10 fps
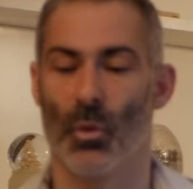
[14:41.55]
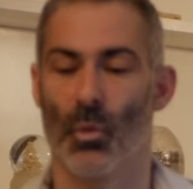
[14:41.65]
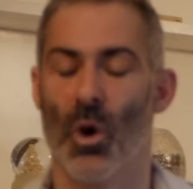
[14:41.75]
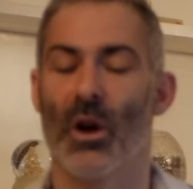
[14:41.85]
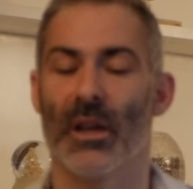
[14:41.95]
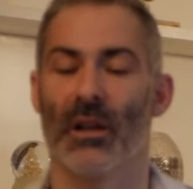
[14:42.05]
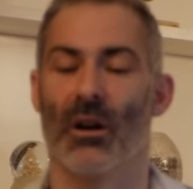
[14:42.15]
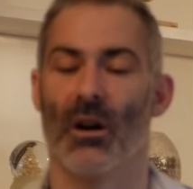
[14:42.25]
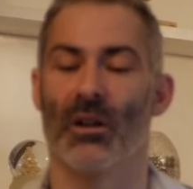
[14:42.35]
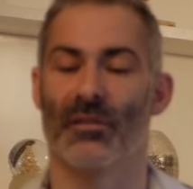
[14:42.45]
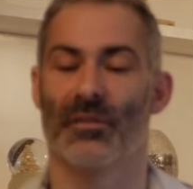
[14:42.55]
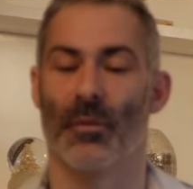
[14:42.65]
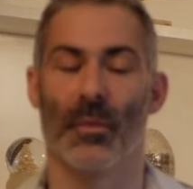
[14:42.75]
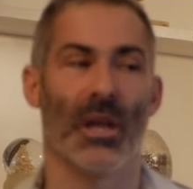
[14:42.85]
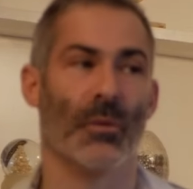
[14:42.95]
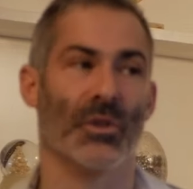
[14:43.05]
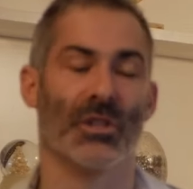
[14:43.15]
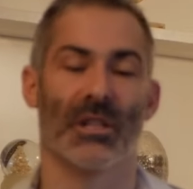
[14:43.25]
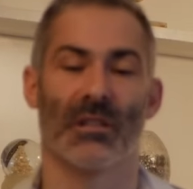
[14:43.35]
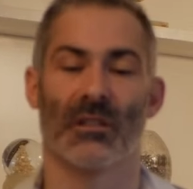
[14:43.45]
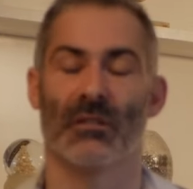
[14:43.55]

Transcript: working hard for me was just